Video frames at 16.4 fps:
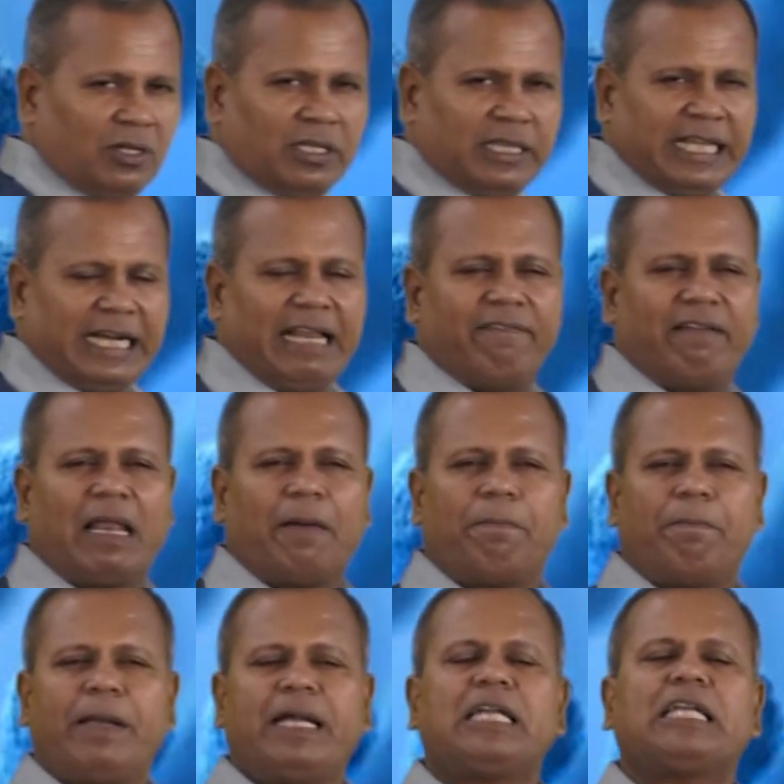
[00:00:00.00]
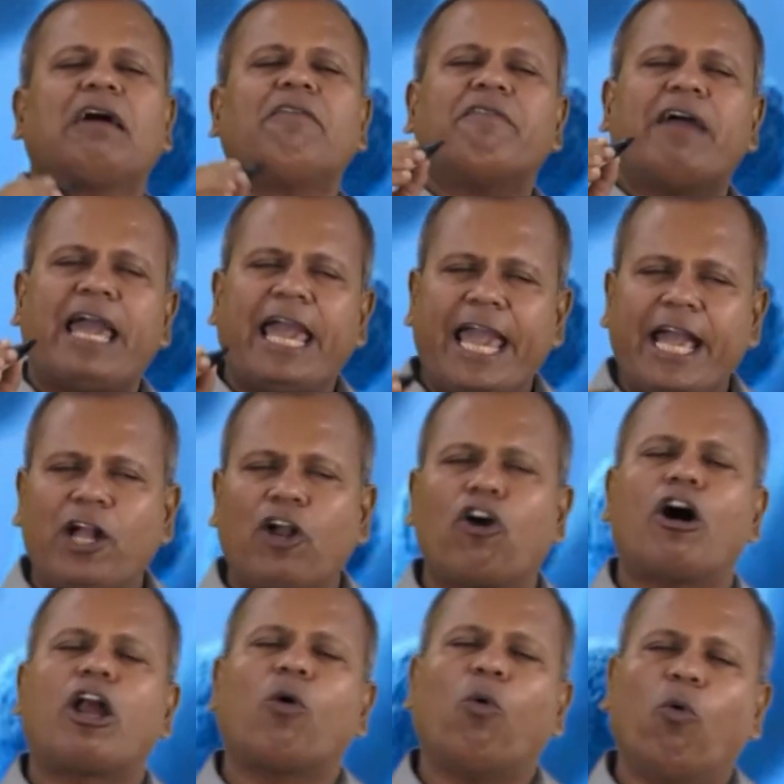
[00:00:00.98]
The development of egg
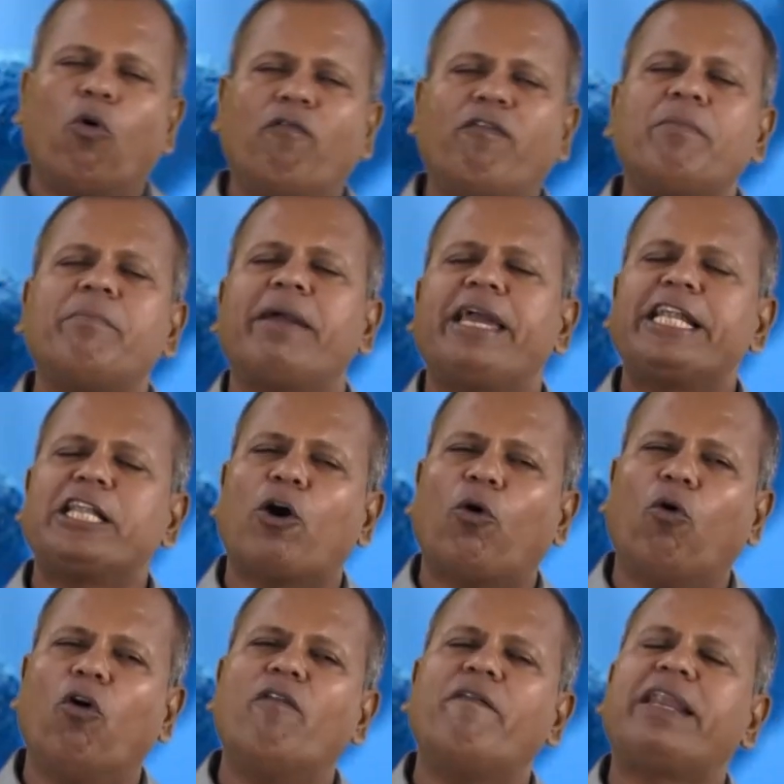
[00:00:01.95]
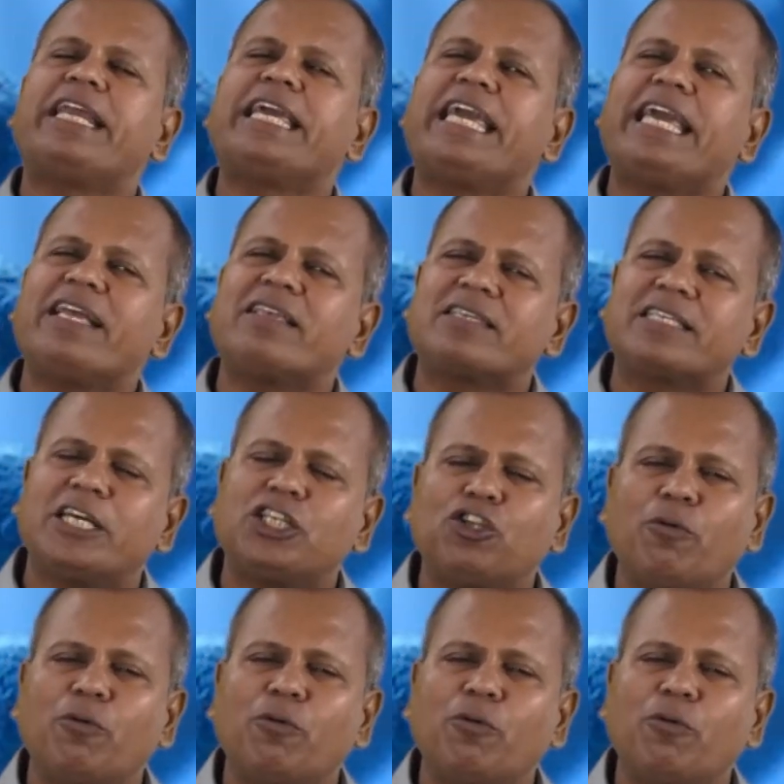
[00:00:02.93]
or ovum in the ovary is said to